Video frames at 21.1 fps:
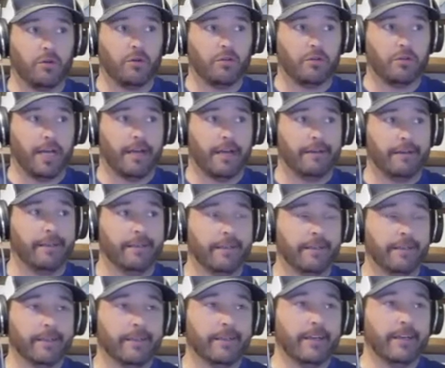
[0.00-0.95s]
Uh,
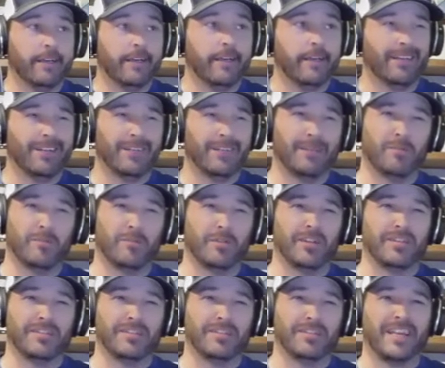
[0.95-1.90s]
uh, I don't even
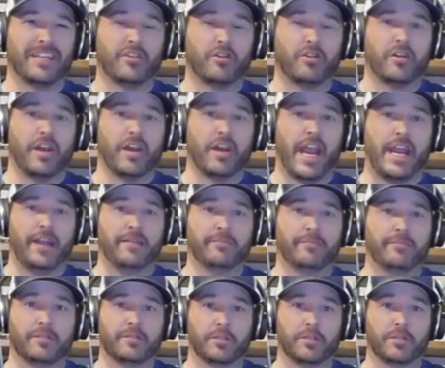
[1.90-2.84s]
want to say their
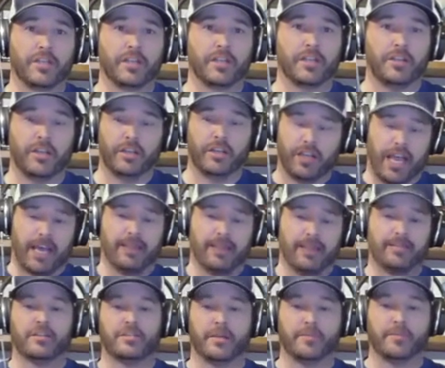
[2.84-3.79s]
names, but you, you, you had
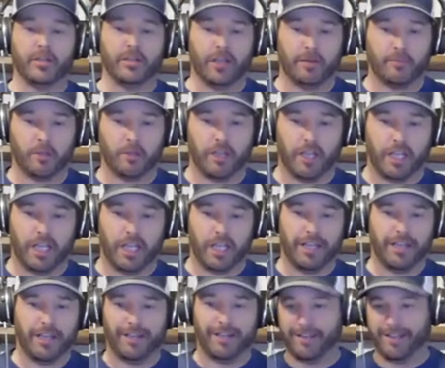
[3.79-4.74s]
the
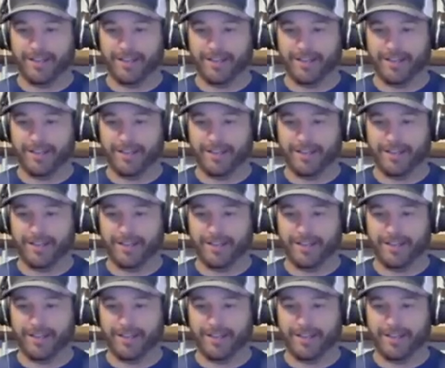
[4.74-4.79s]
WWE, you